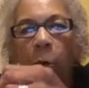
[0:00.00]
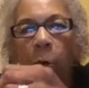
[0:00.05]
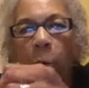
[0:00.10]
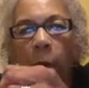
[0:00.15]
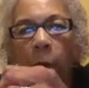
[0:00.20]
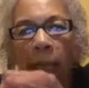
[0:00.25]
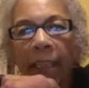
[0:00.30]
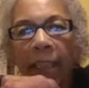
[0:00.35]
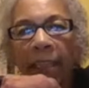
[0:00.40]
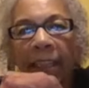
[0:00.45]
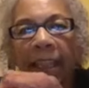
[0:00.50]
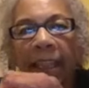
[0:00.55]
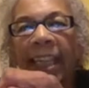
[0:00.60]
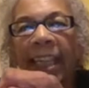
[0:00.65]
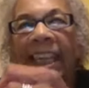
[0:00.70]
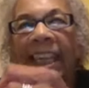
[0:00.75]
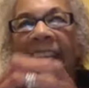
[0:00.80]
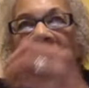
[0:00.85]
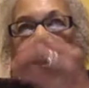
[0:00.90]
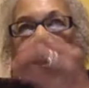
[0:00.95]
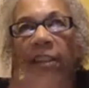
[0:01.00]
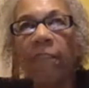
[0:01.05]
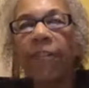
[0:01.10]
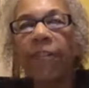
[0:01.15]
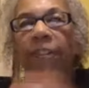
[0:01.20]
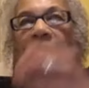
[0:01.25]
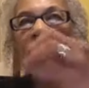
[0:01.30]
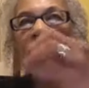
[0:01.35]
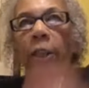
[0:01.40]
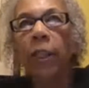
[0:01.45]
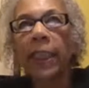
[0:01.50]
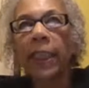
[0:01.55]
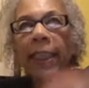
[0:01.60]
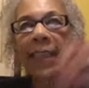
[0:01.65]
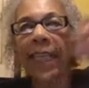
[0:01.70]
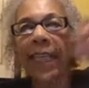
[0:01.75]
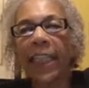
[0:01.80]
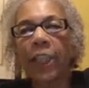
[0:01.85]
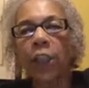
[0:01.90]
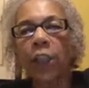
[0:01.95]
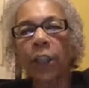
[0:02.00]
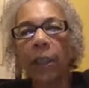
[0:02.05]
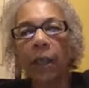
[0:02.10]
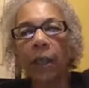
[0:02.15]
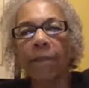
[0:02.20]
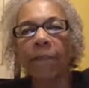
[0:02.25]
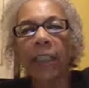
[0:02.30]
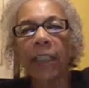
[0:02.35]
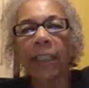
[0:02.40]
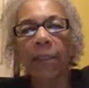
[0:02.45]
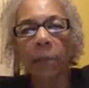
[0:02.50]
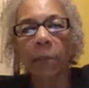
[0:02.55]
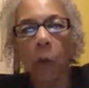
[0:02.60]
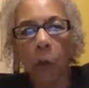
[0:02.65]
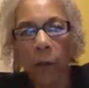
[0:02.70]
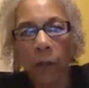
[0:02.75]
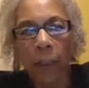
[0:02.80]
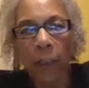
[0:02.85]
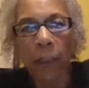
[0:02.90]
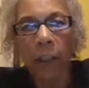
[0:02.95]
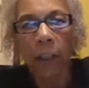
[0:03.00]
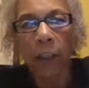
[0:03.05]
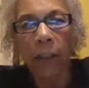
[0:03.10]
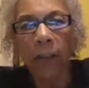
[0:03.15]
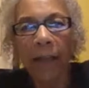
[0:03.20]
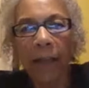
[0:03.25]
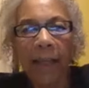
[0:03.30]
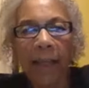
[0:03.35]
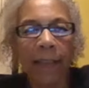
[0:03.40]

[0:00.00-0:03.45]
with the individualization of disorder,